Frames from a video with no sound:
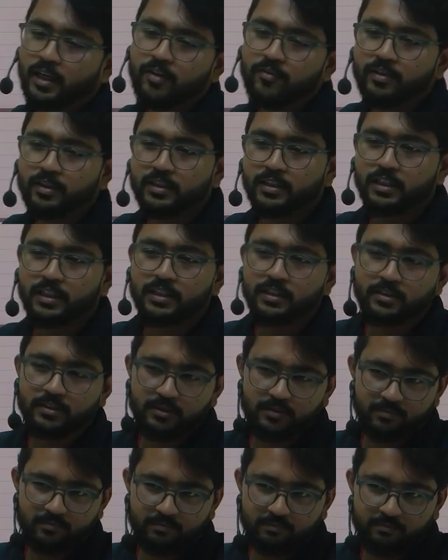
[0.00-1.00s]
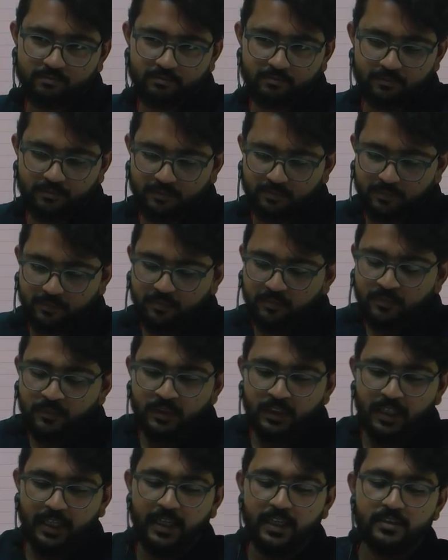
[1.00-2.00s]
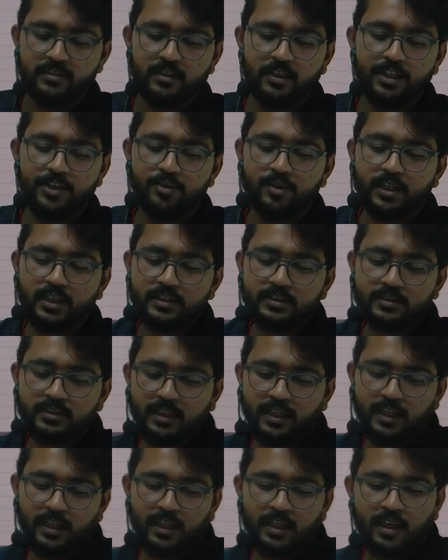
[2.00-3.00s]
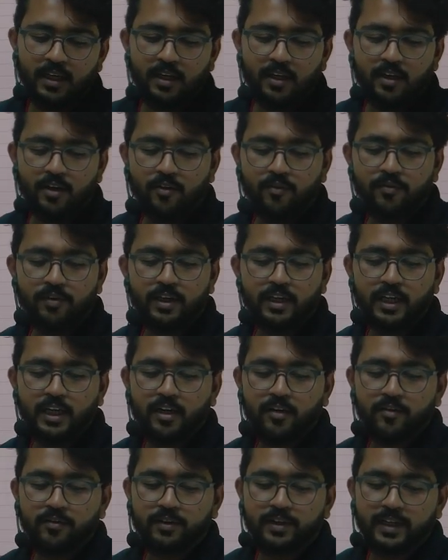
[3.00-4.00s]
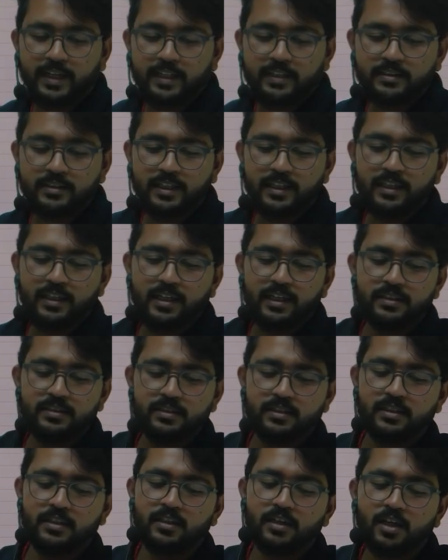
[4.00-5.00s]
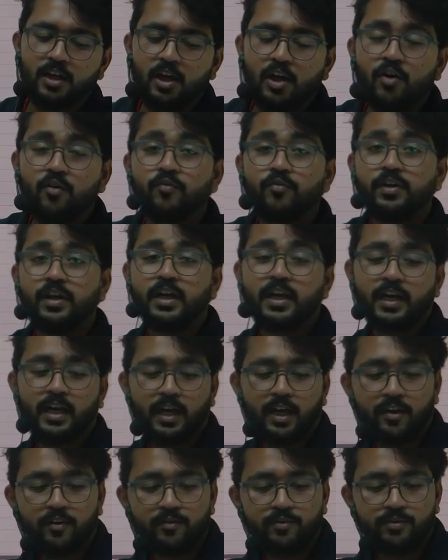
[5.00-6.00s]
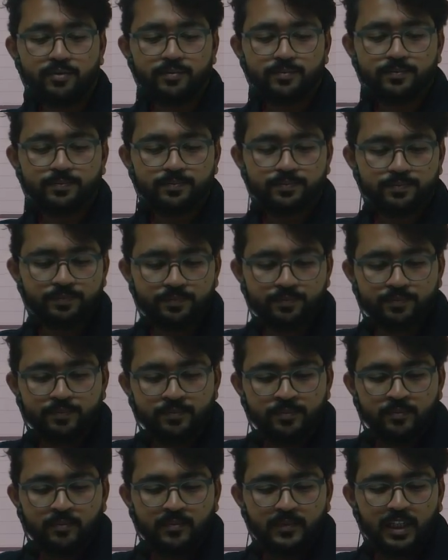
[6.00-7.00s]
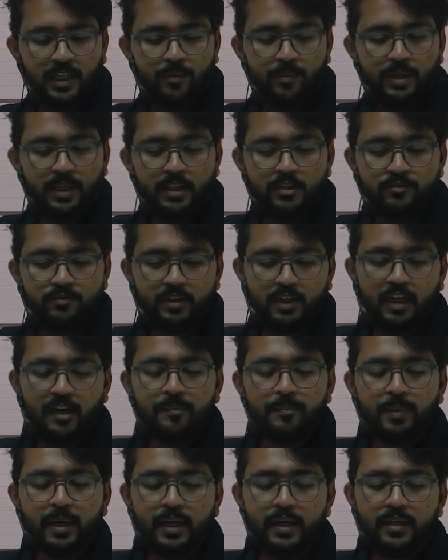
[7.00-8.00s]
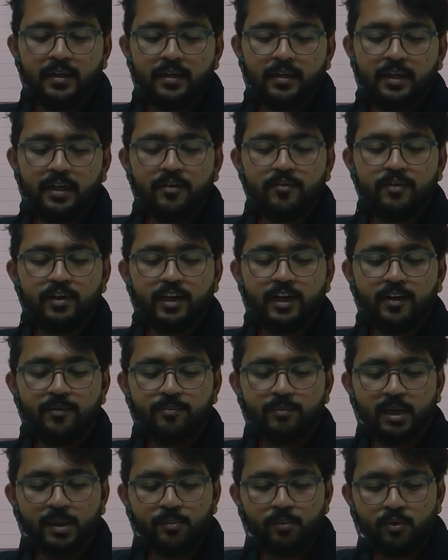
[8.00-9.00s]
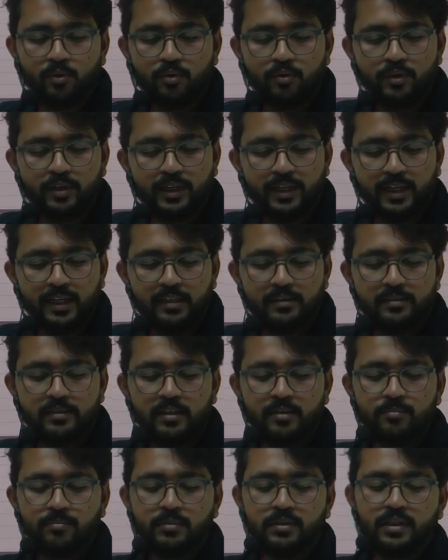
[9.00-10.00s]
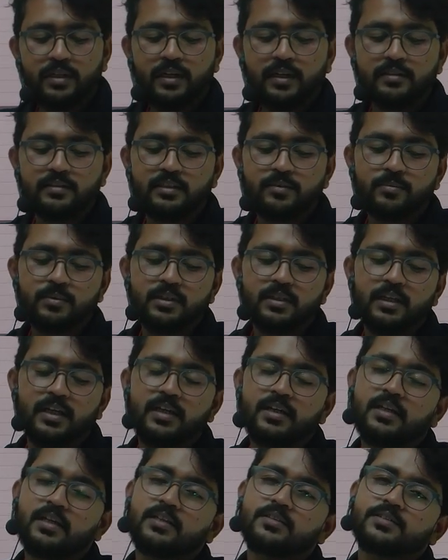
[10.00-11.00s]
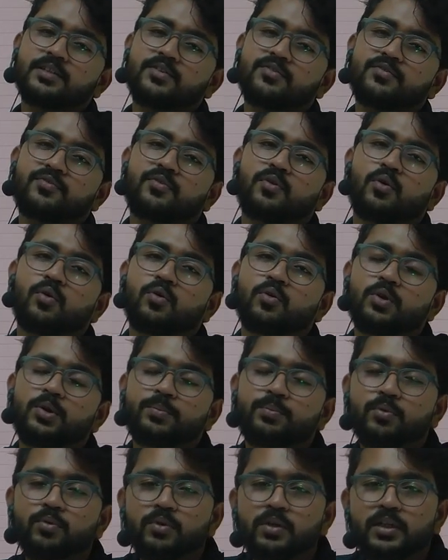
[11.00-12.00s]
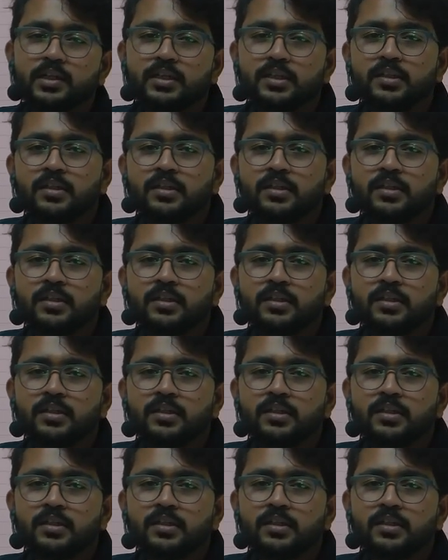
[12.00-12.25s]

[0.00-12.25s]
in this. Easily you can see we have text integer, we have image, we have binary, we have memo, text, number, decimal, integer, float, boolean.